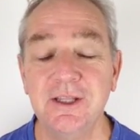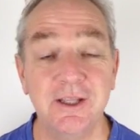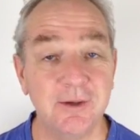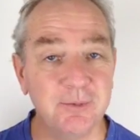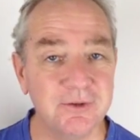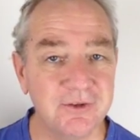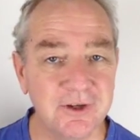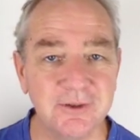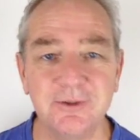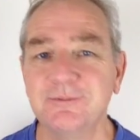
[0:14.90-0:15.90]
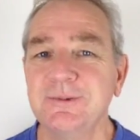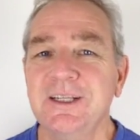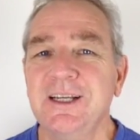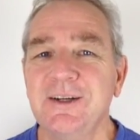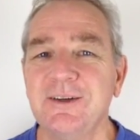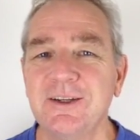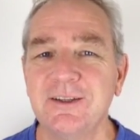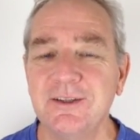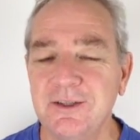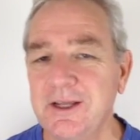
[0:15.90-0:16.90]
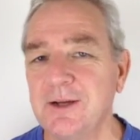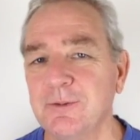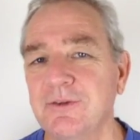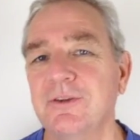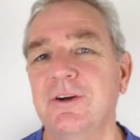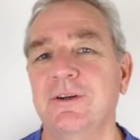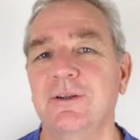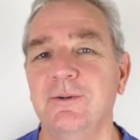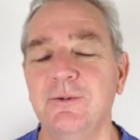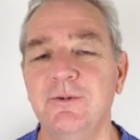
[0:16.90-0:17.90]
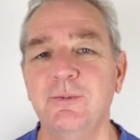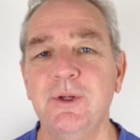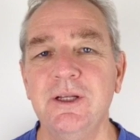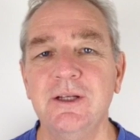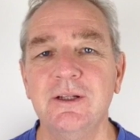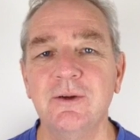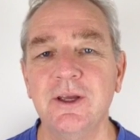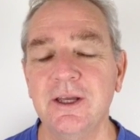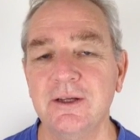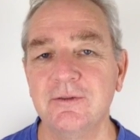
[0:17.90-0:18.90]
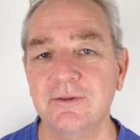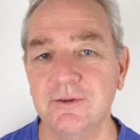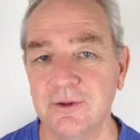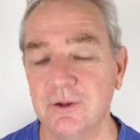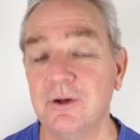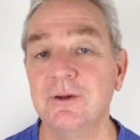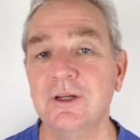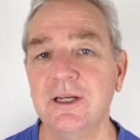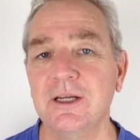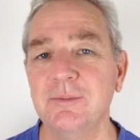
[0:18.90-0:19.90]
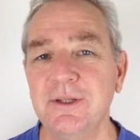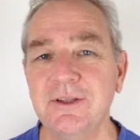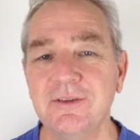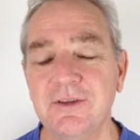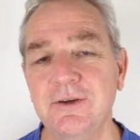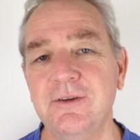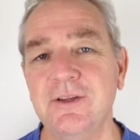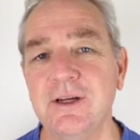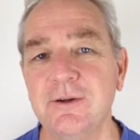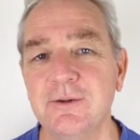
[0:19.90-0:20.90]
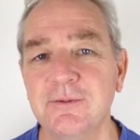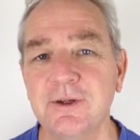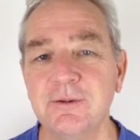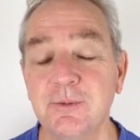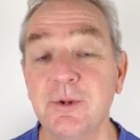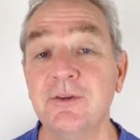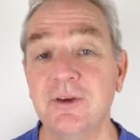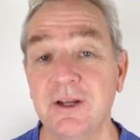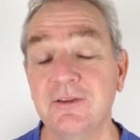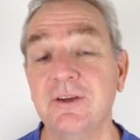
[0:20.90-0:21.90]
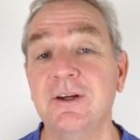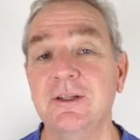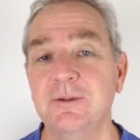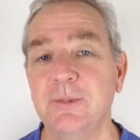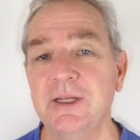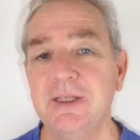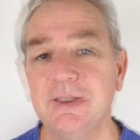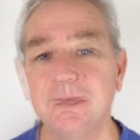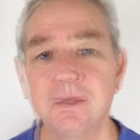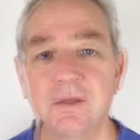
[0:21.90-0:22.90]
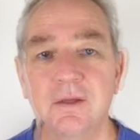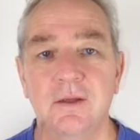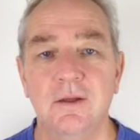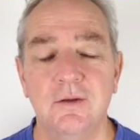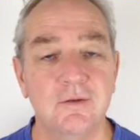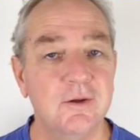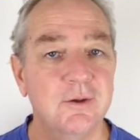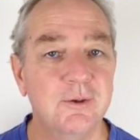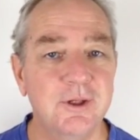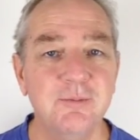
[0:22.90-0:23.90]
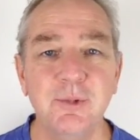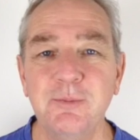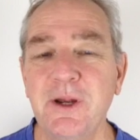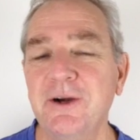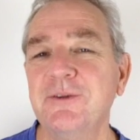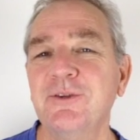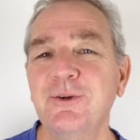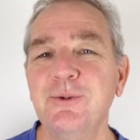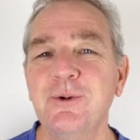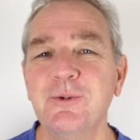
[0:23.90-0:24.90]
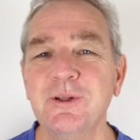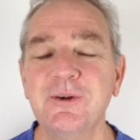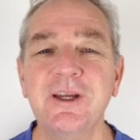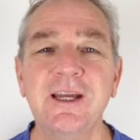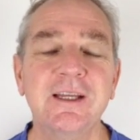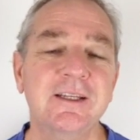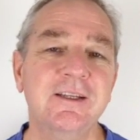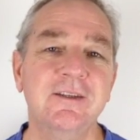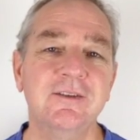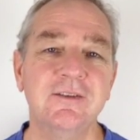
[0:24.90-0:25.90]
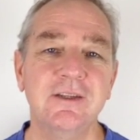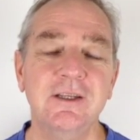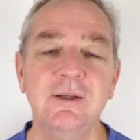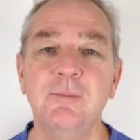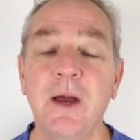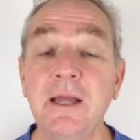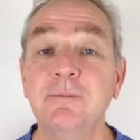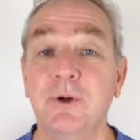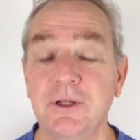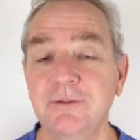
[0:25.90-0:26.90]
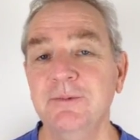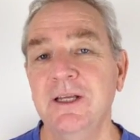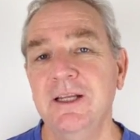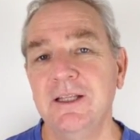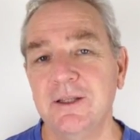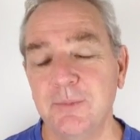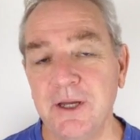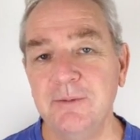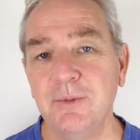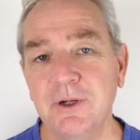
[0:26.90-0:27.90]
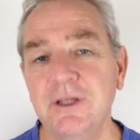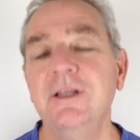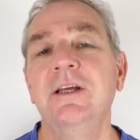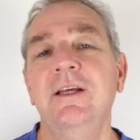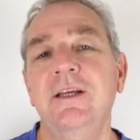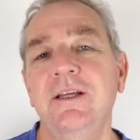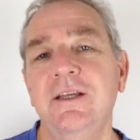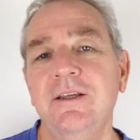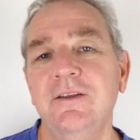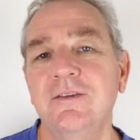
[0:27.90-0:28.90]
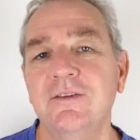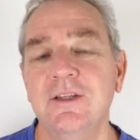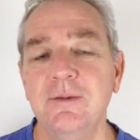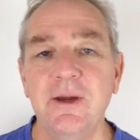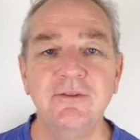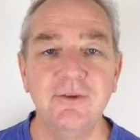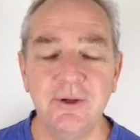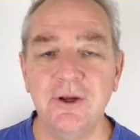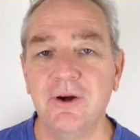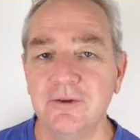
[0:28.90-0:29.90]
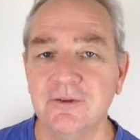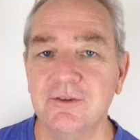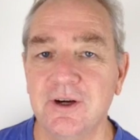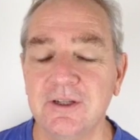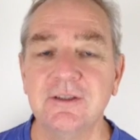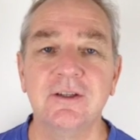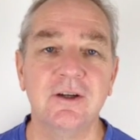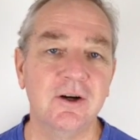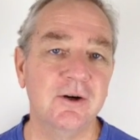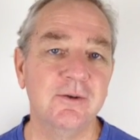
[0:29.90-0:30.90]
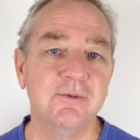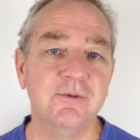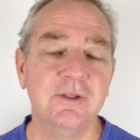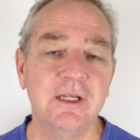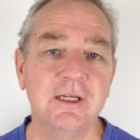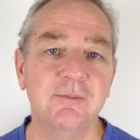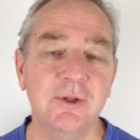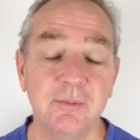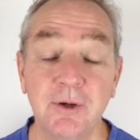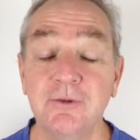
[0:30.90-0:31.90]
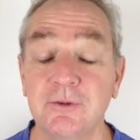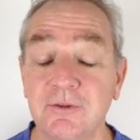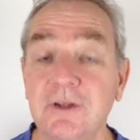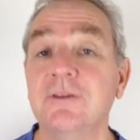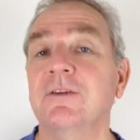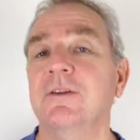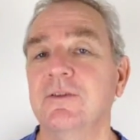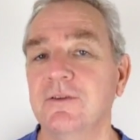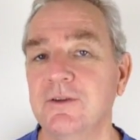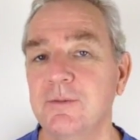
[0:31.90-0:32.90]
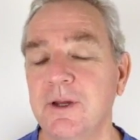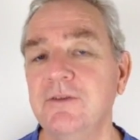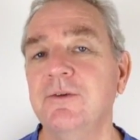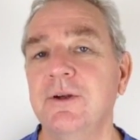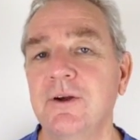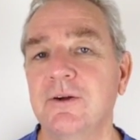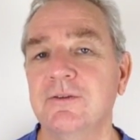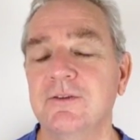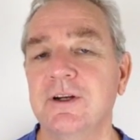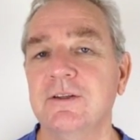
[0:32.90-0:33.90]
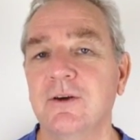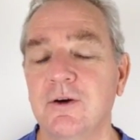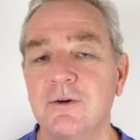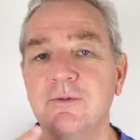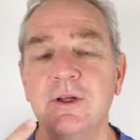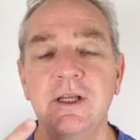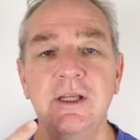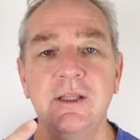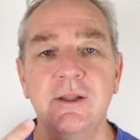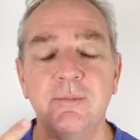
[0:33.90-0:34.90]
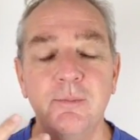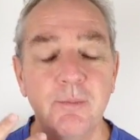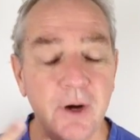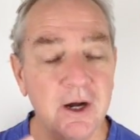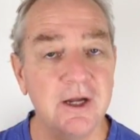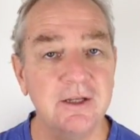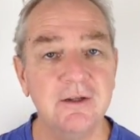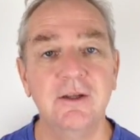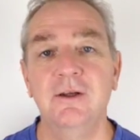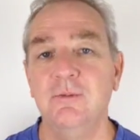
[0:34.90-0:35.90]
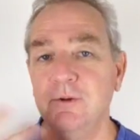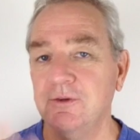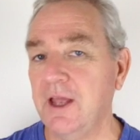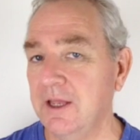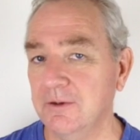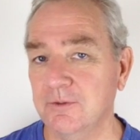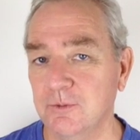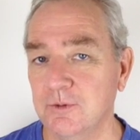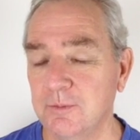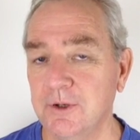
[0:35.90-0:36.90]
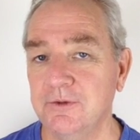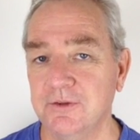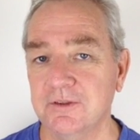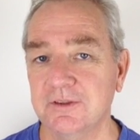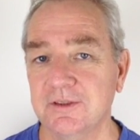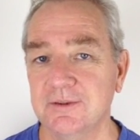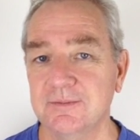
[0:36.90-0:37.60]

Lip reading: upward cycle rather than the downward cycle that we've been looking at for so long in the series now of depression, anxiety, and mania. So, in Big Barrier 2, what we're looking at is the pain body. Now, the pain body is the imaginary construct of the emotional center. So this is the imaginary construct of the mind which handles all emotions.